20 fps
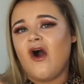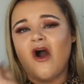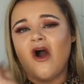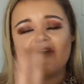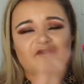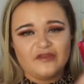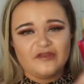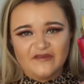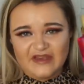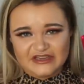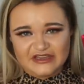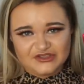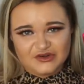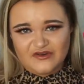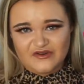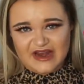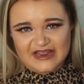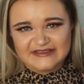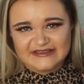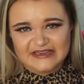of the
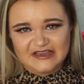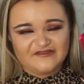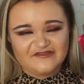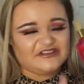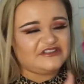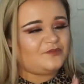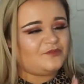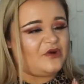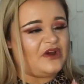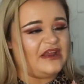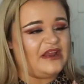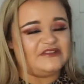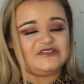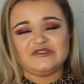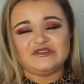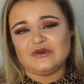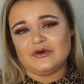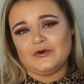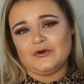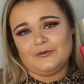Victoria's Secret sprays,
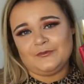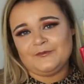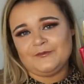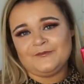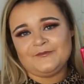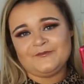so